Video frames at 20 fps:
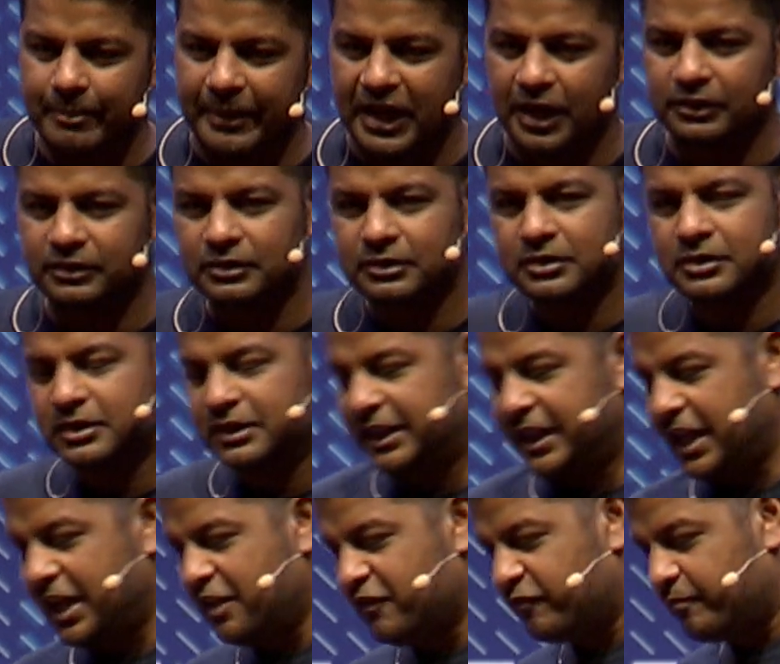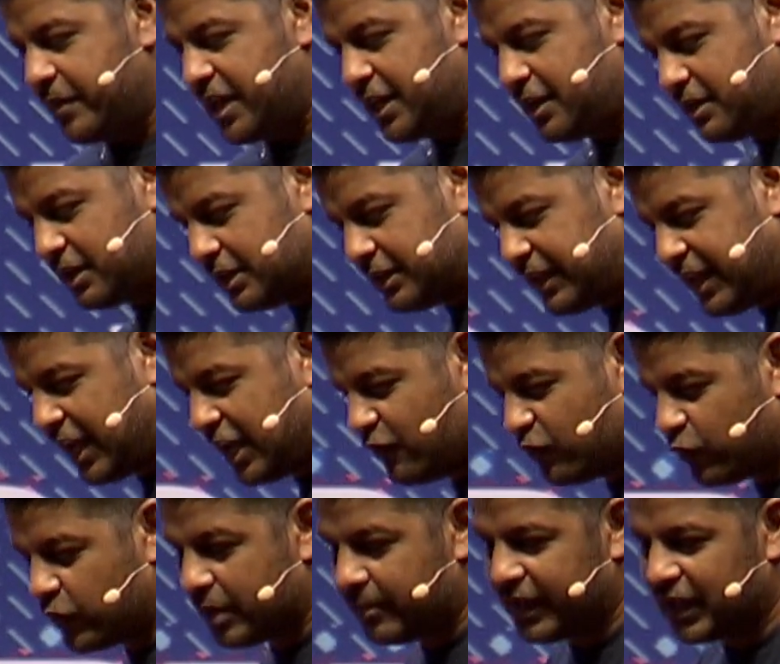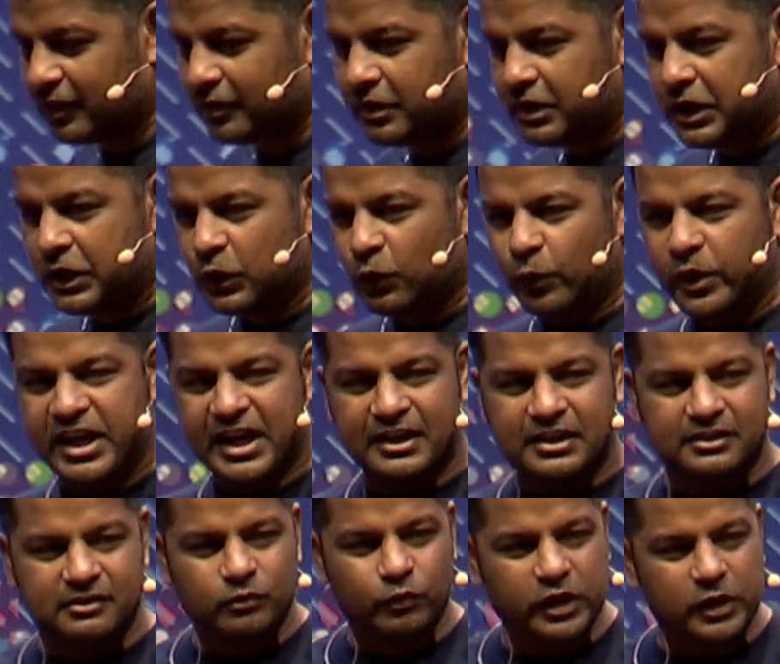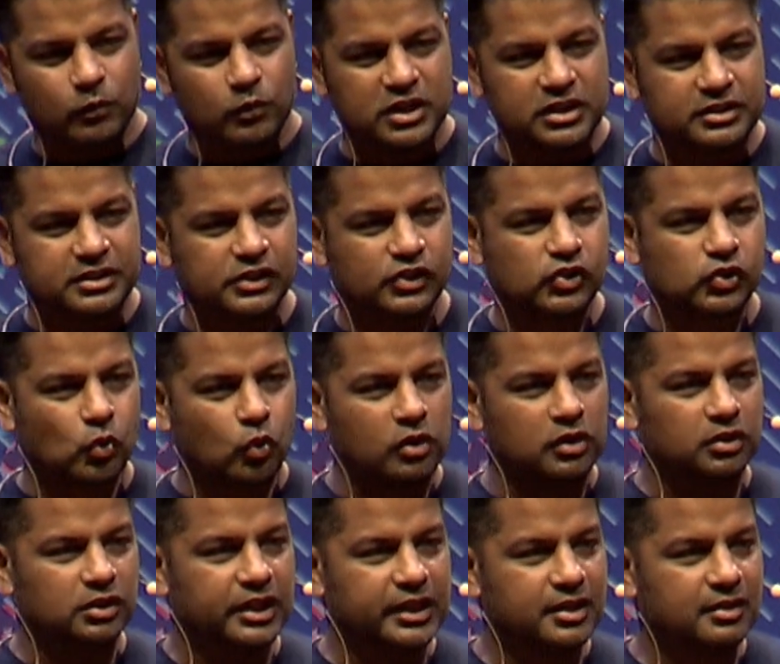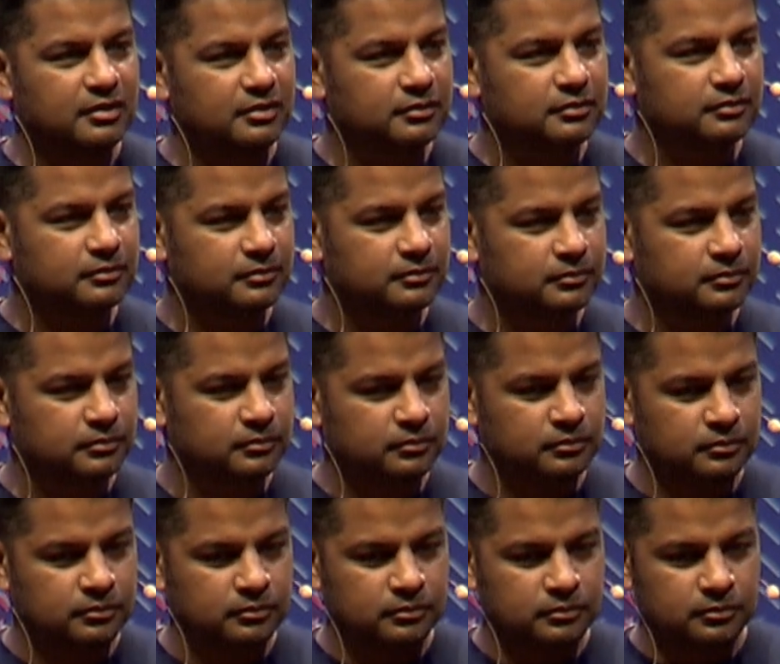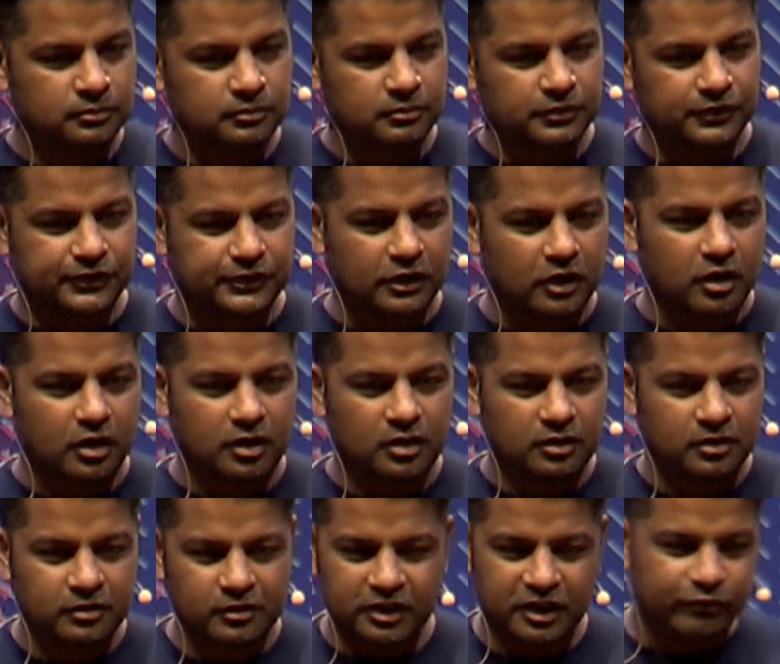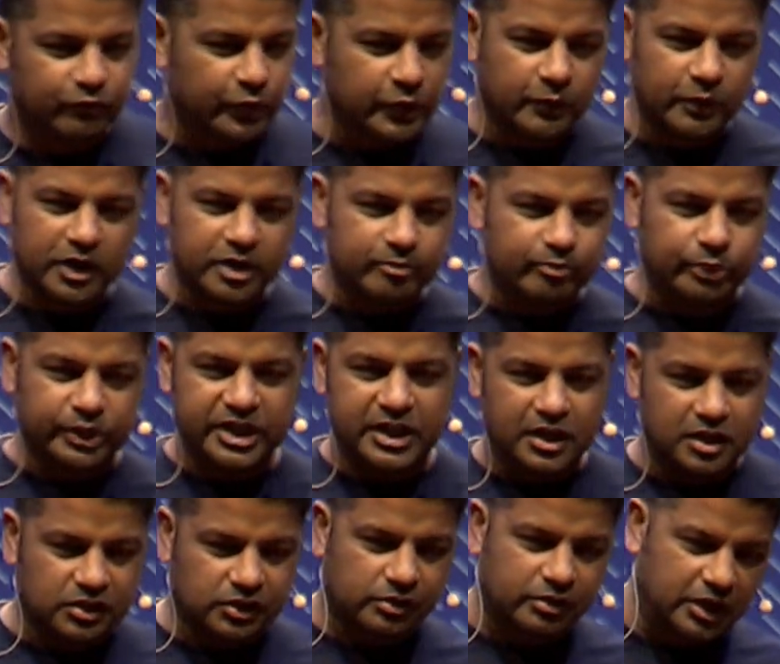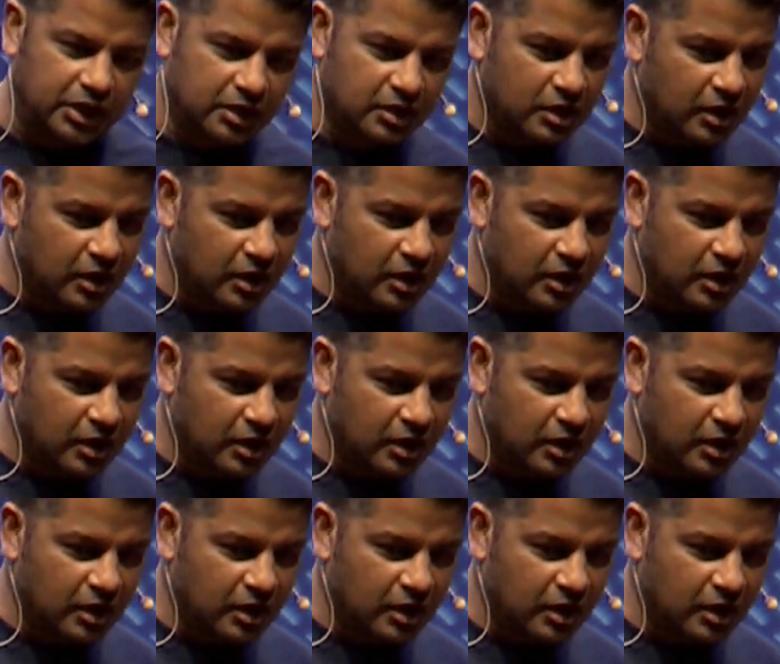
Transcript: about cavemen and cavewomen. We were disorderly. Sir, if we were in prehistory,